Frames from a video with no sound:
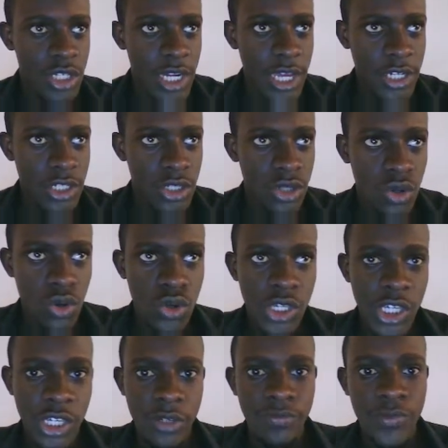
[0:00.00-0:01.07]
slash
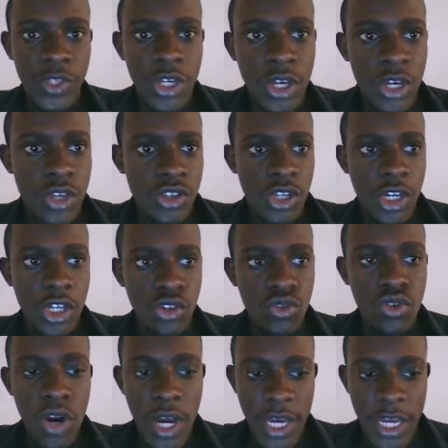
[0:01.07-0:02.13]
login. We need to
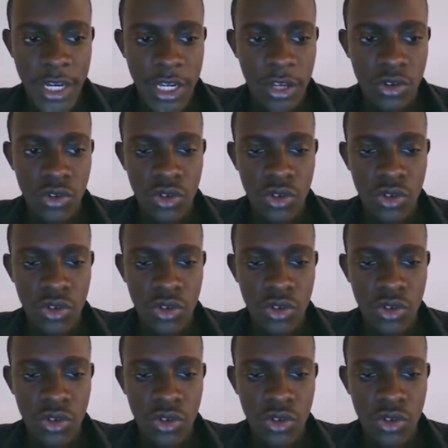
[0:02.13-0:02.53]
go ahead and